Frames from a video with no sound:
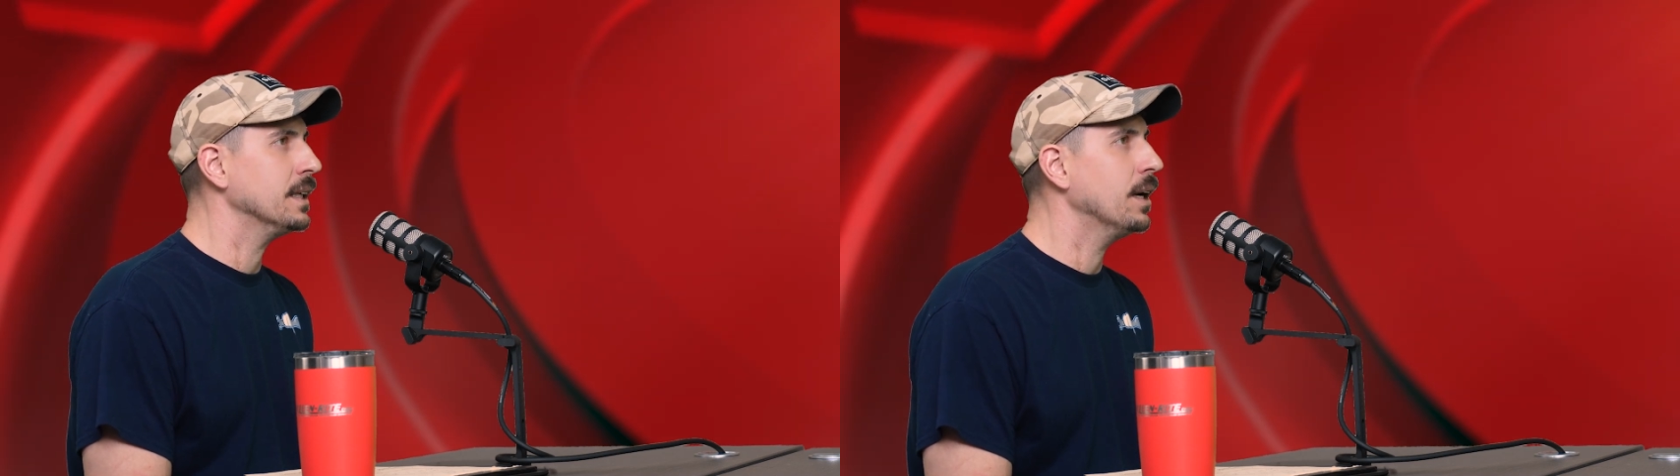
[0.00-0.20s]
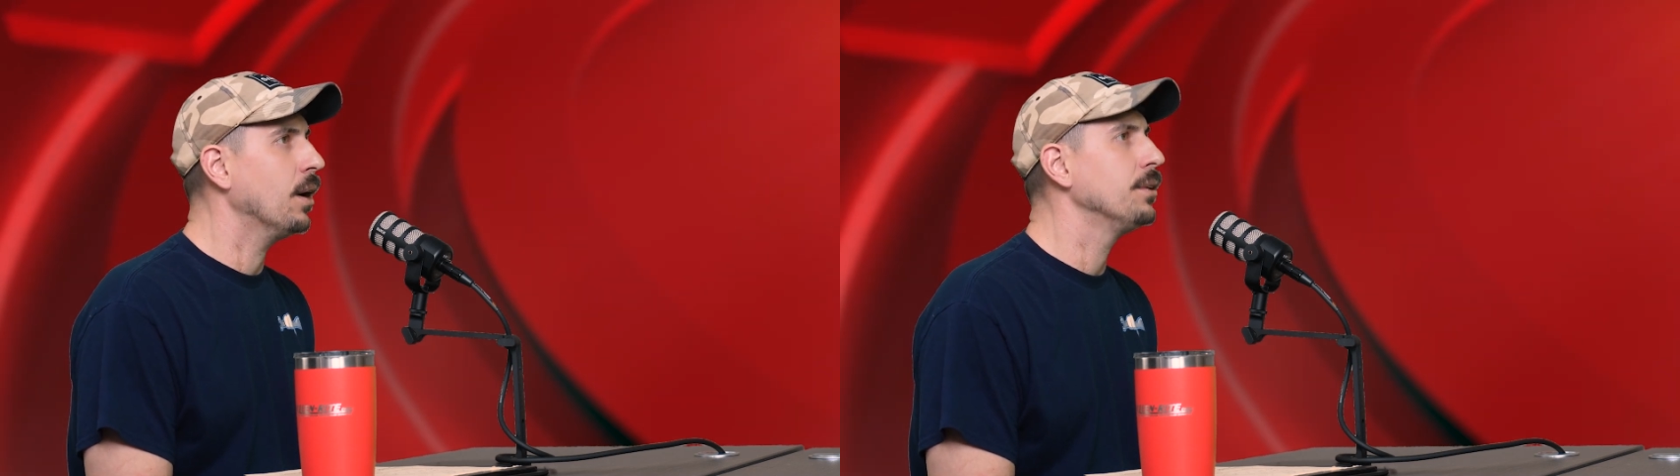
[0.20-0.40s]

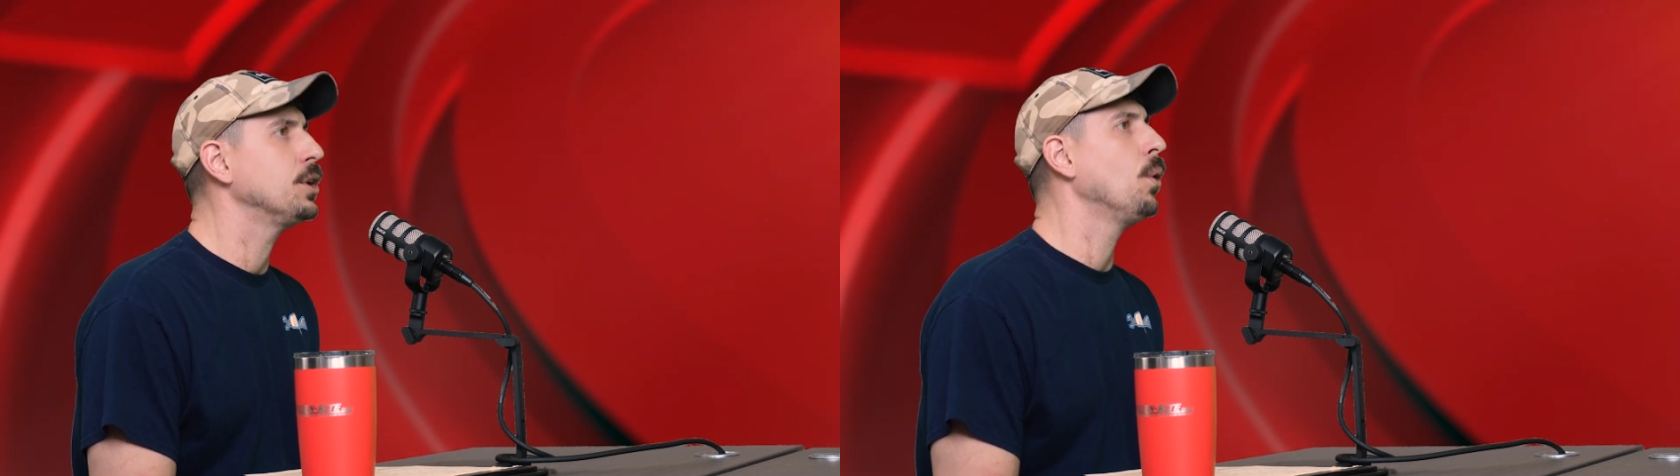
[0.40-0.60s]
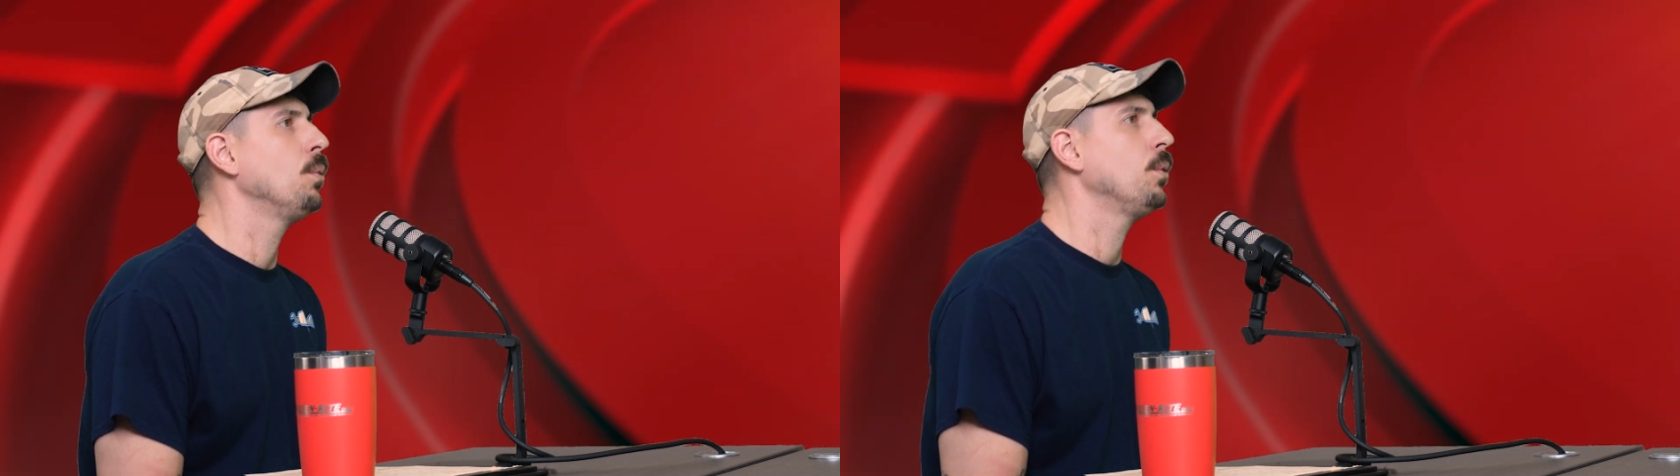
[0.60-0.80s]
I
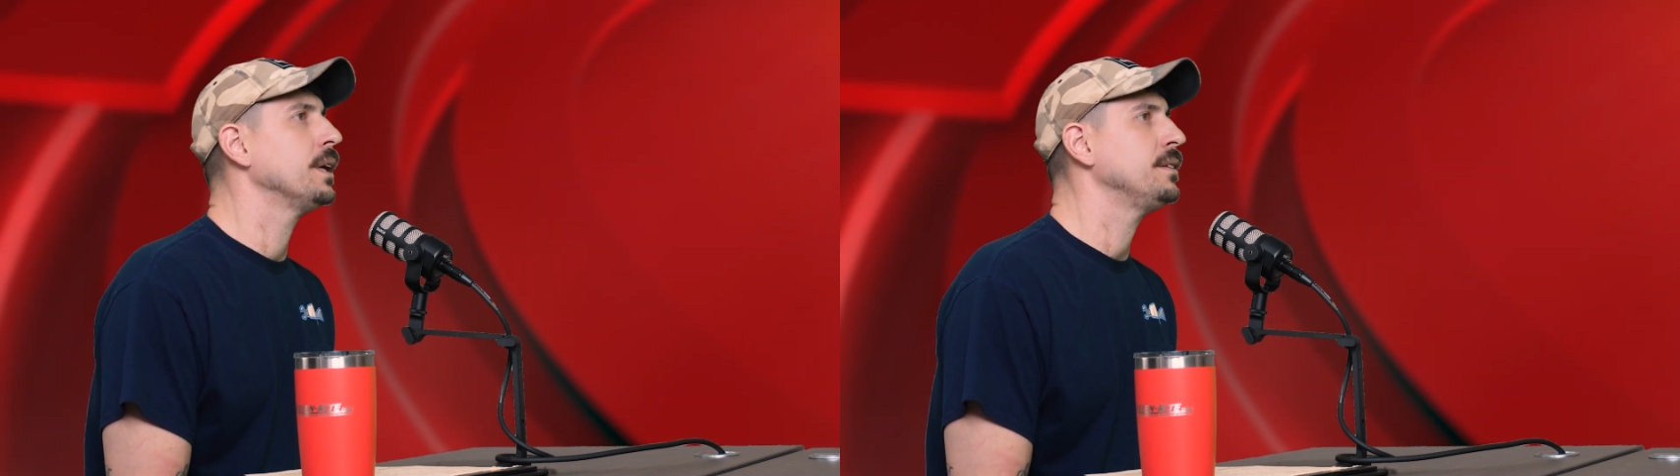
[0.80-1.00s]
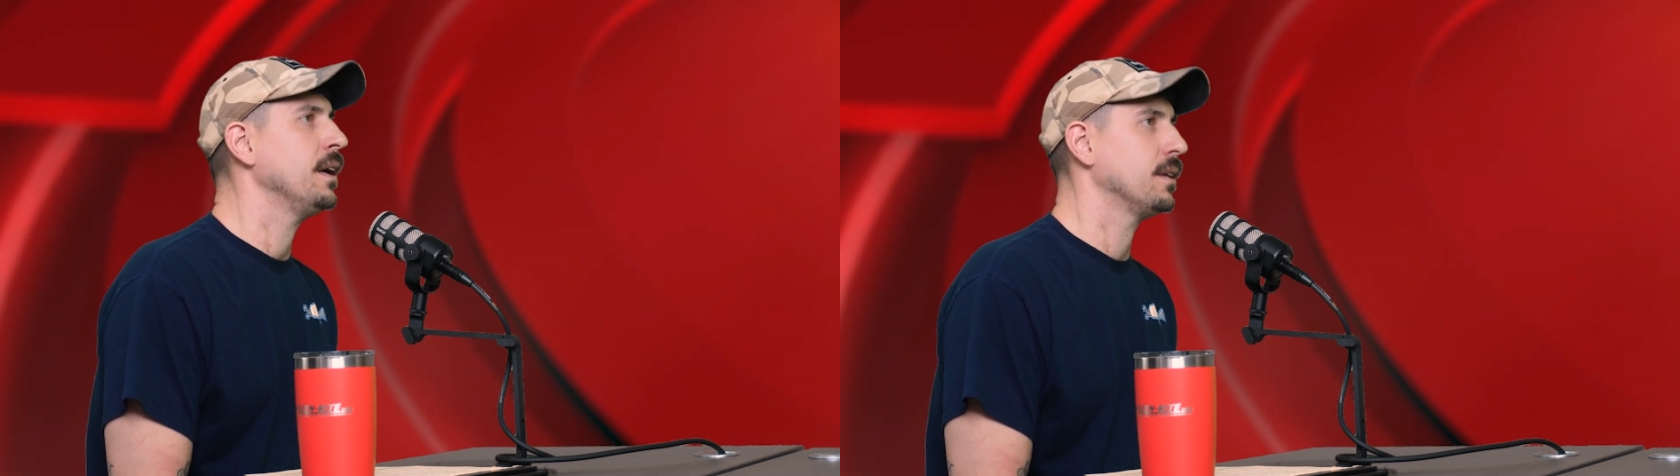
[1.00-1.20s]
don't want
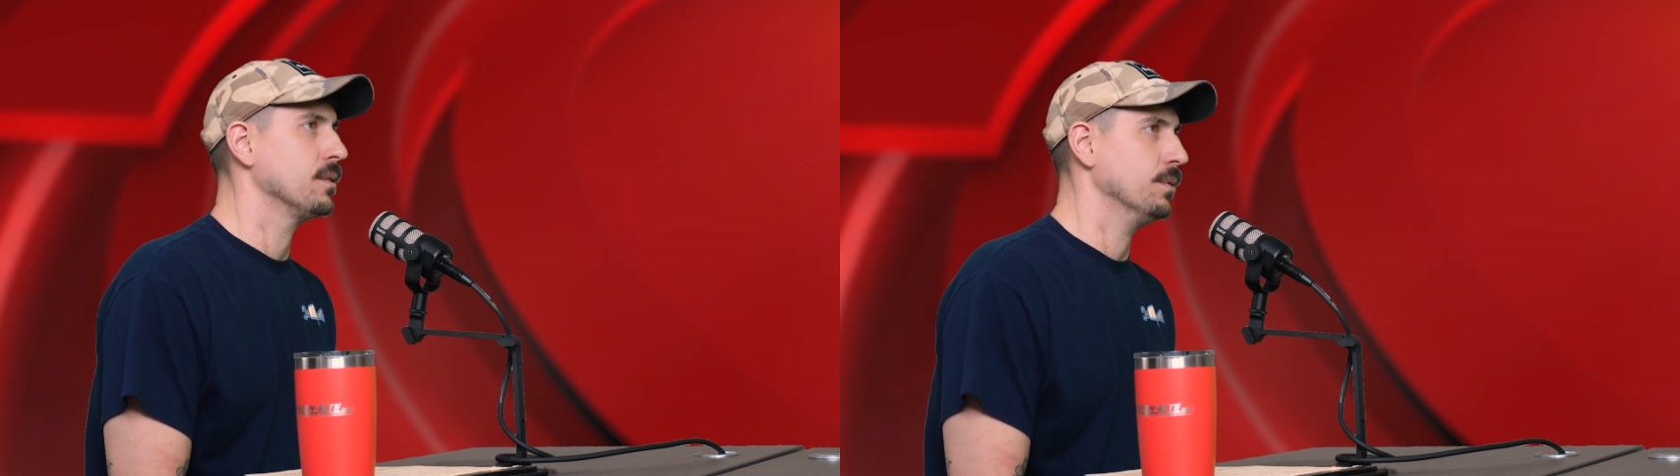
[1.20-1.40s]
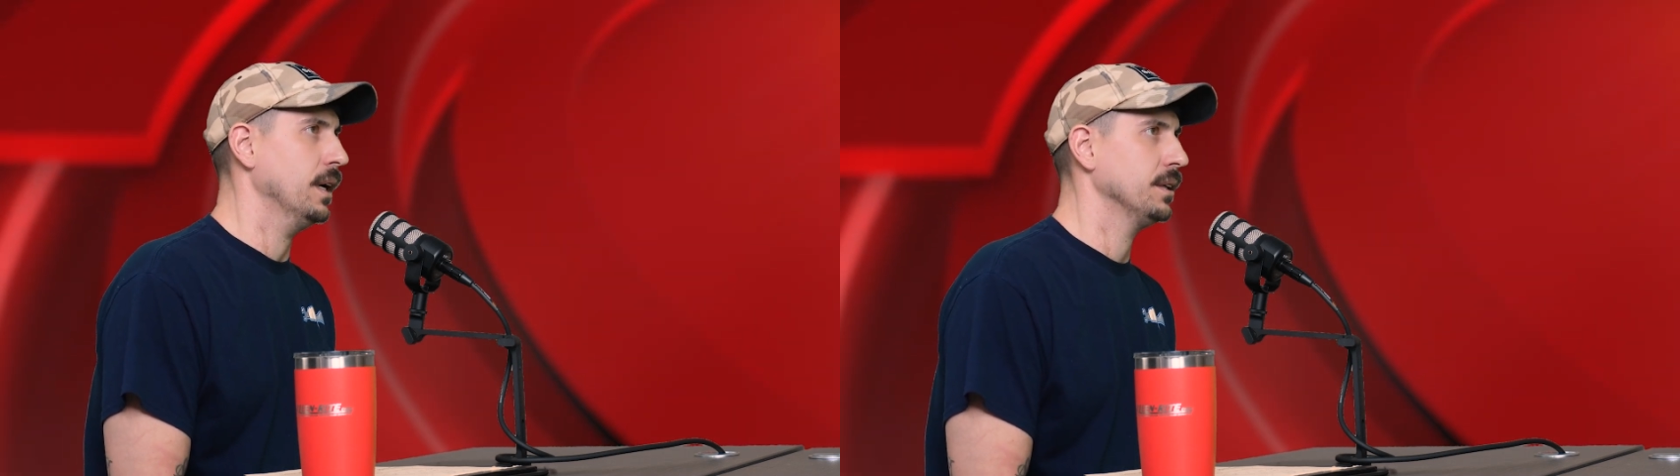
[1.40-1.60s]
to take
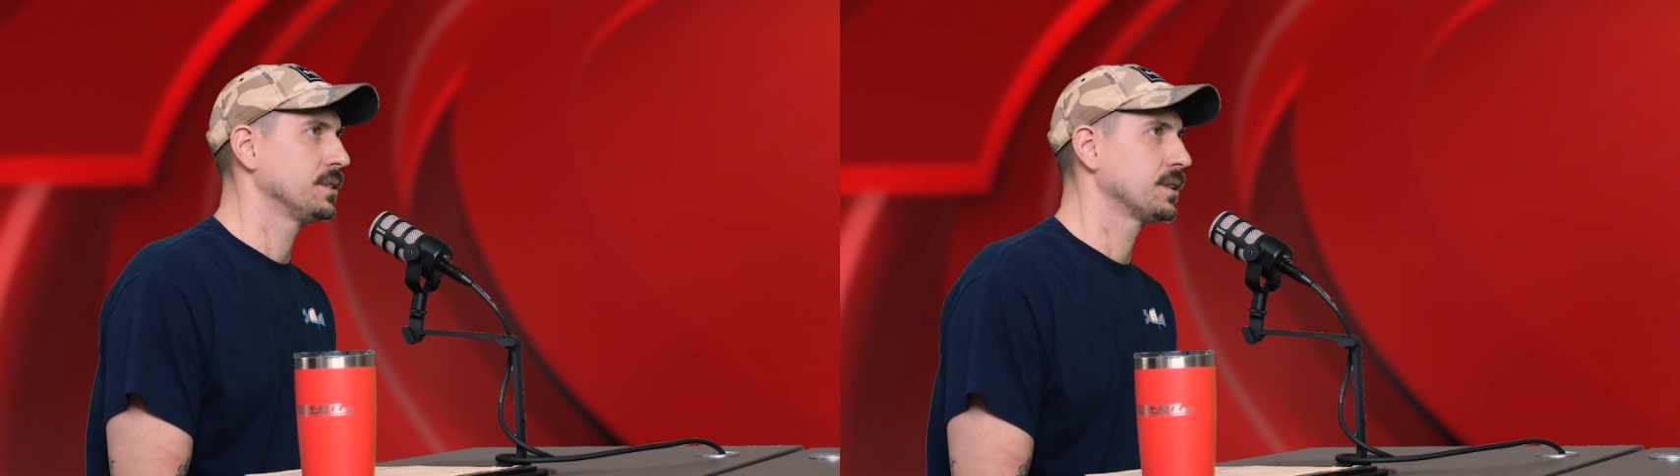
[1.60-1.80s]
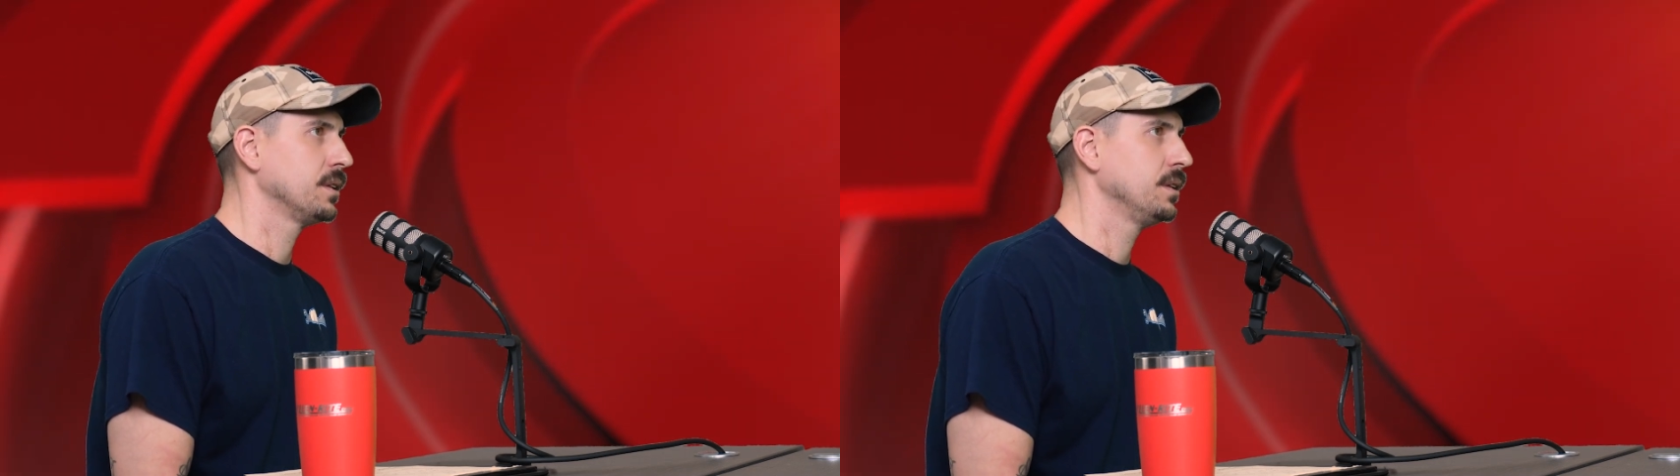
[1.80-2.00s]
the
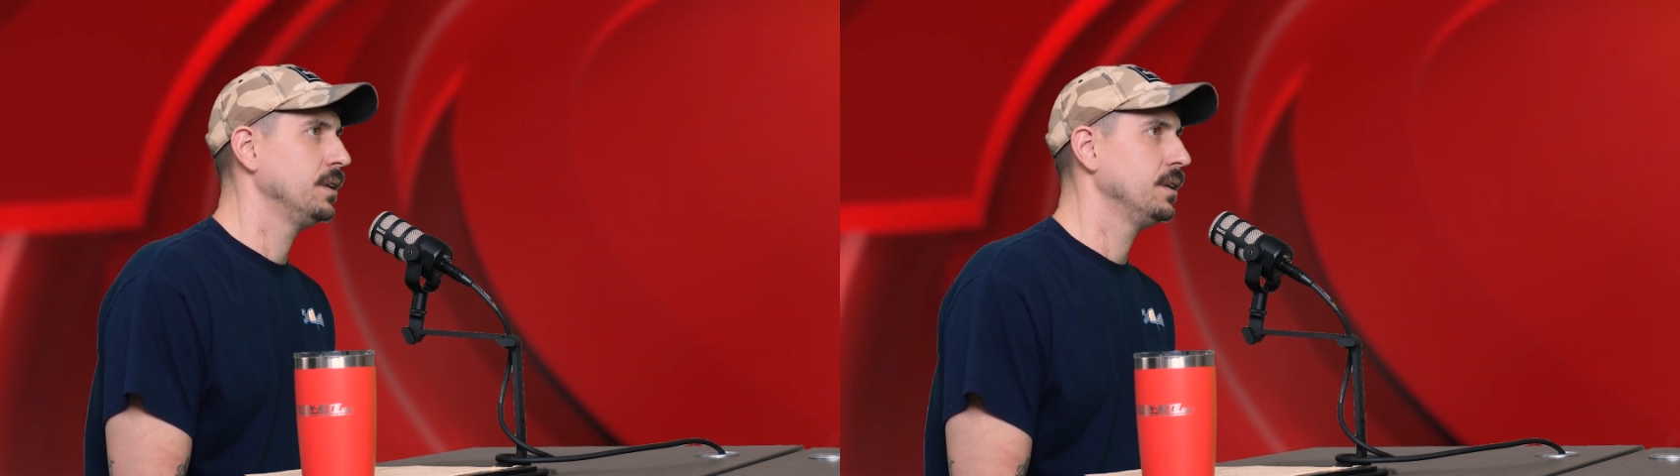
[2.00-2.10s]
risk.